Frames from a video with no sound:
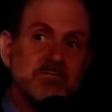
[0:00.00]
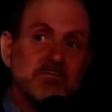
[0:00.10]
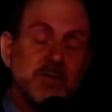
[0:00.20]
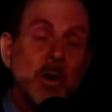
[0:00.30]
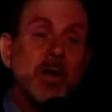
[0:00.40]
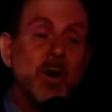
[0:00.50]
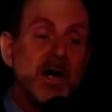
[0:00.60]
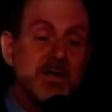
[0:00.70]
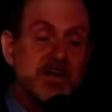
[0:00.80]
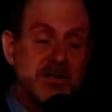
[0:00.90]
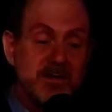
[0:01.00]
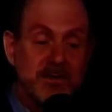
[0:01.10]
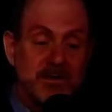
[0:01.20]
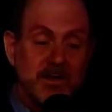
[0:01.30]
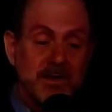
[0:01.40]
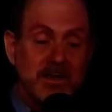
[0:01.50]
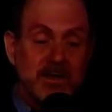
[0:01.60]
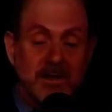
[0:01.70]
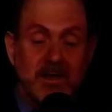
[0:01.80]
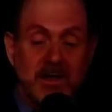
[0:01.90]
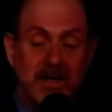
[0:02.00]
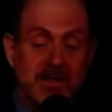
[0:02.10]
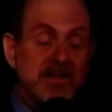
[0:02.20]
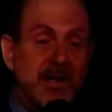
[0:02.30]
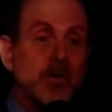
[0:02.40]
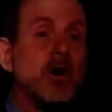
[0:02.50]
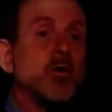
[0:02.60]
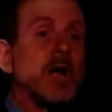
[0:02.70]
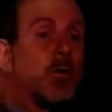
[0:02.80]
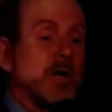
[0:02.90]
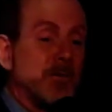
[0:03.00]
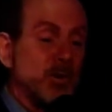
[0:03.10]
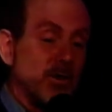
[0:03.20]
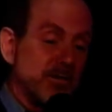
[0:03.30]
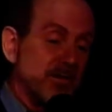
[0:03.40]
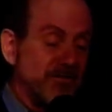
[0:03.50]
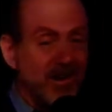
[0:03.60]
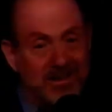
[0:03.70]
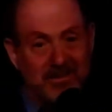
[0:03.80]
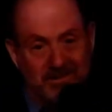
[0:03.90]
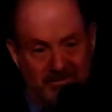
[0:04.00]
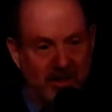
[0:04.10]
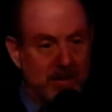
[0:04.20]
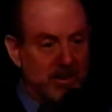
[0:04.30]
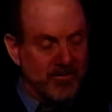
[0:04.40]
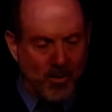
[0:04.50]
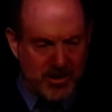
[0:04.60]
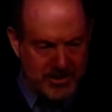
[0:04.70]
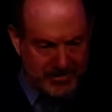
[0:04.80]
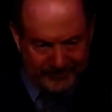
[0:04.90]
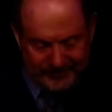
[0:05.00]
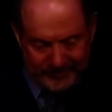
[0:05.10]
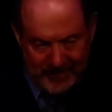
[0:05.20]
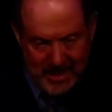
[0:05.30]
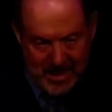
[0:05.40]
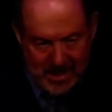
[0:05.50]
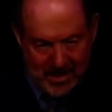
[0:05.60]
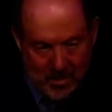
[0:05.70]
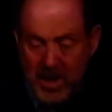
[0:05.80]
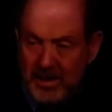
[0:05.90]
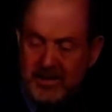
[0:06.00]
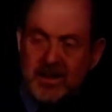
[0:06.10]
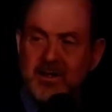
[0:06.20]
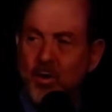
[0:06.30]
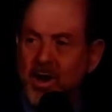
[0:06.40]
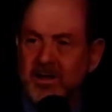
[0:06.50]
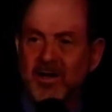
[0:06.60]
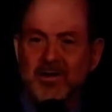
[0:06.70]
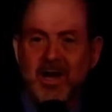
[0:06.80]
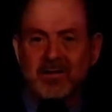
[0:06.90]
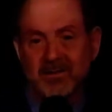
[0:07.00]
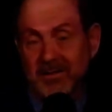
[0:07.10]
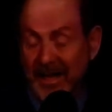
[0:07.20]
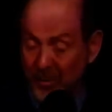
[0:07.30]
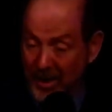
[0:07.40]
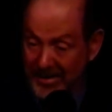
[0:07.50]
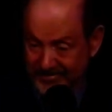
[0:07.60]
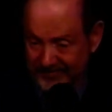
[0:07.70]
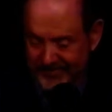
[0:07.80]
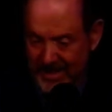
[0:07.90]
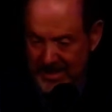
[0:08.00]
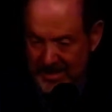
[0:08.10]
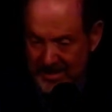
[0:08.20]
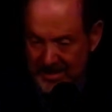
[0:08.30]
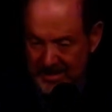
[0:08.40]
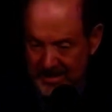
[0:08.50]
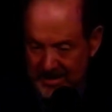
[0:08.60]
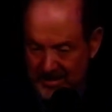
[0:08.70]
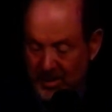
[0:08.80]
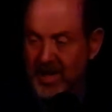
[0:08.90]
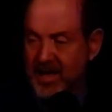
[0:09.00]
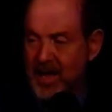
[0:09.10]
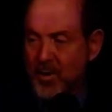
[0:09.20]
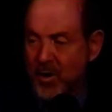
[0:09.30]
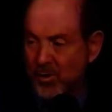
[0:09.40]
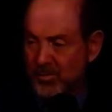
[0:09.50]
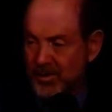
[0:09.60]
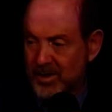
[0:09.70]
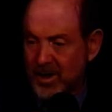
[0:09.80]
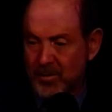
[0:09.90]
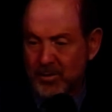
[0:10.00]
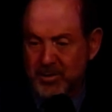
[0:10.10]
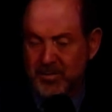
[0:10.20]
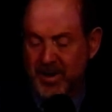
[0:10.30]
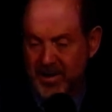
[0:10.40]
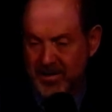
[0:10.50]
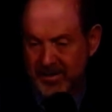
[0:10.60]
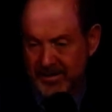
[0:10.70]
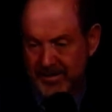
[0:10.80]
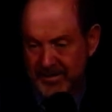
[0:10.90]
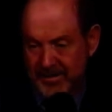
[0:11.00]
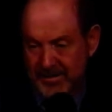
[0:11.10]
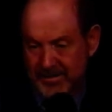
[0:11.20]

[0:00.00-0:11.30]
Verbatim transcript: so anyway, I just I just let her go and I went up north to find fame and fortune. Well, it didn't quite turn out that way. When I came home, the cupboard was bare, and uh,